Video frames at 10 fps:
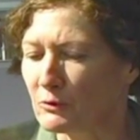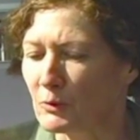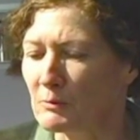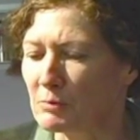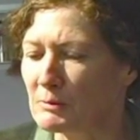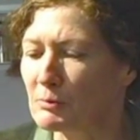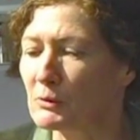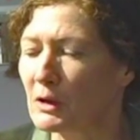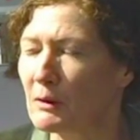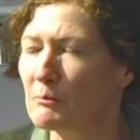is when
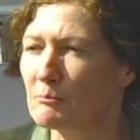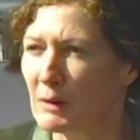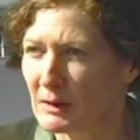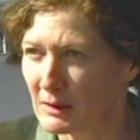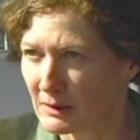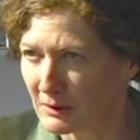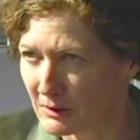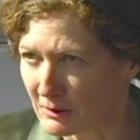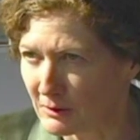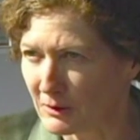people come begging
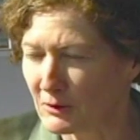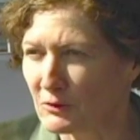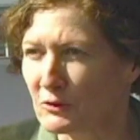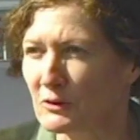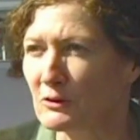Achilles,